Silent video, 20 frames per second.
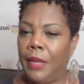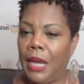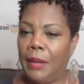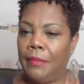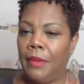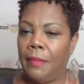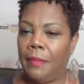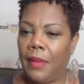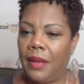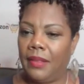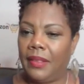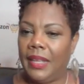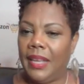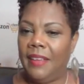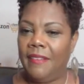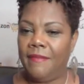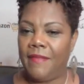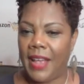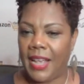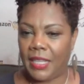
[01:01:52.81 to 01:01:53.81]
minimum
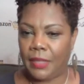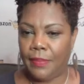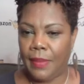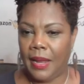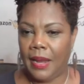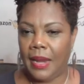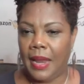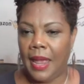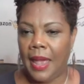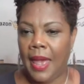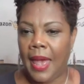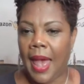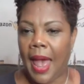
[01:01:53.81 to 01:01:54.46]
monthly investment,